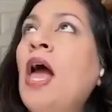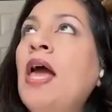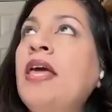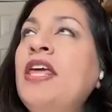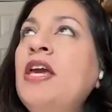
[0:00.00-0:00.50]

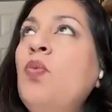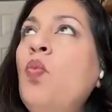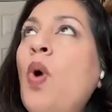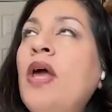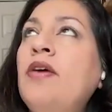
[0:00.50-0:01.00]
I think
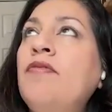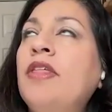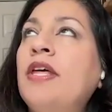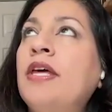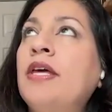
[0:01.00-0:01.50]
one of
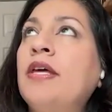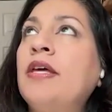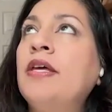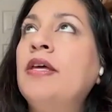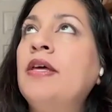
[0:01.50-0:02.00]

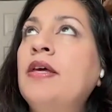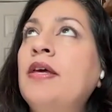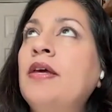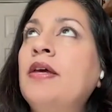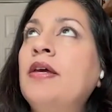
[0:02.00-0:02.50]
the
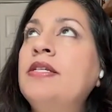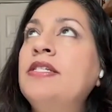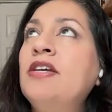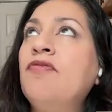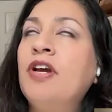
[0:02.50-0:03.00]

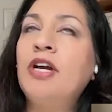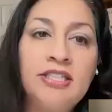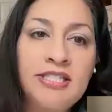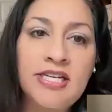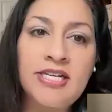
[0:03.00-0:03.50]

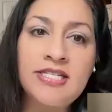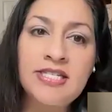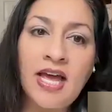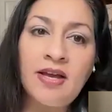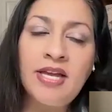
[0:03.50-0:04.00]

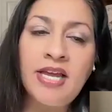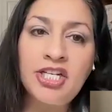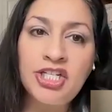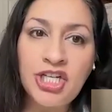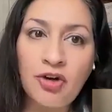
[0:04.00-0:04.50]
difficulties
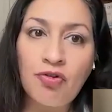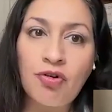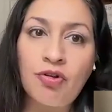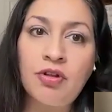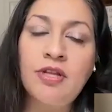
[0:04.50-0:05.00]
in
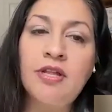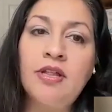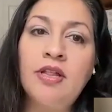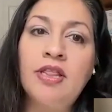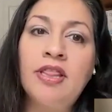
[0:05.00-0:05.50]
general
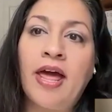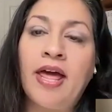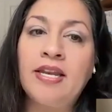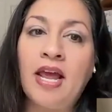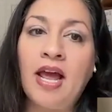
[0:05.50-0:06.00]

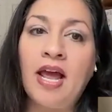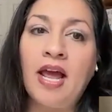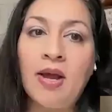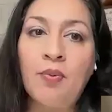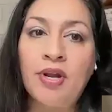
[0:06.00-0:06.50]
that
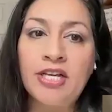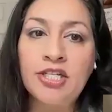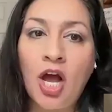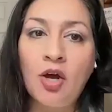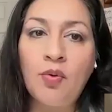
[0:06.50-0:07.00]
when I
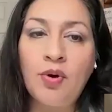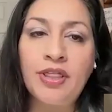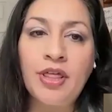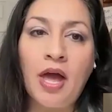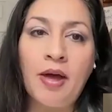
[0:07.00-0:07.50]
talk
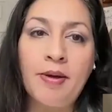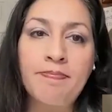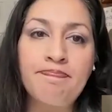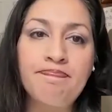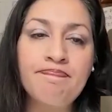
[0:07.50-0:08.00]
with
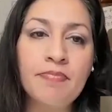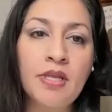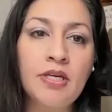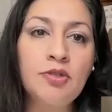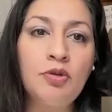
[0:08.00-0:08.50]

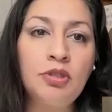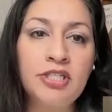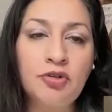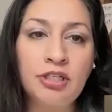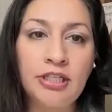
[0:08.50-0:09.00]
school
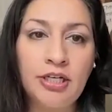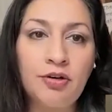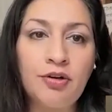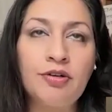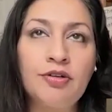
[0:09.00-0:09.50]
district
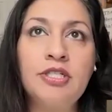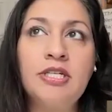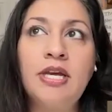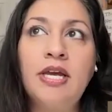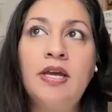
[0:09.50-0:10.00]
leaders,
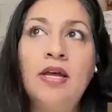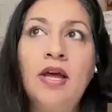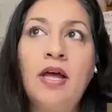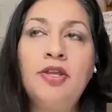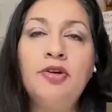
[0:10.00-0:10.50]

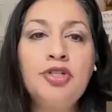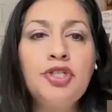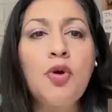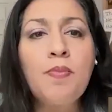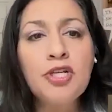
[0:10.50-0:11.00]
there's
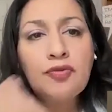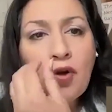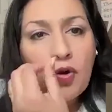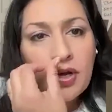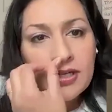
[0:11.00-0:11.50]
so much
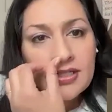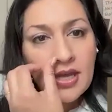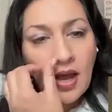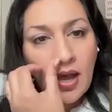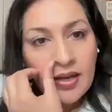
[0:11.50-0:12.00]
focus
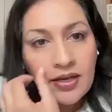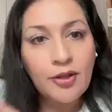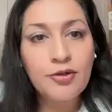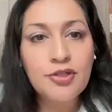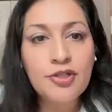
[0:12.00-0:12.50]
on
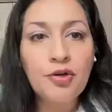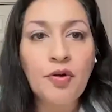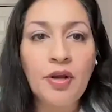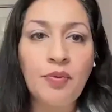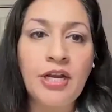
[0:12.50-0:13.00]
those third
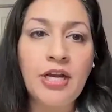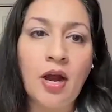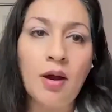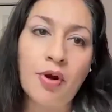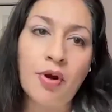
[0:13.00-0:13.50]
grade reading
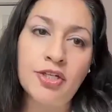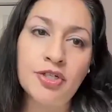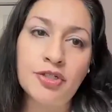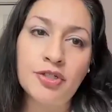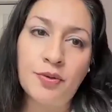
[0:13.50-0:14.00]

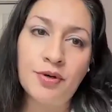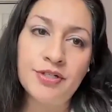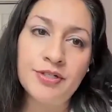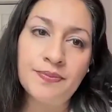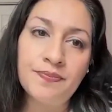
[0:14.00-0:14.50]
comprehension
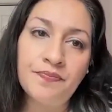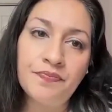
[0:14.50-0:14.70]
scores.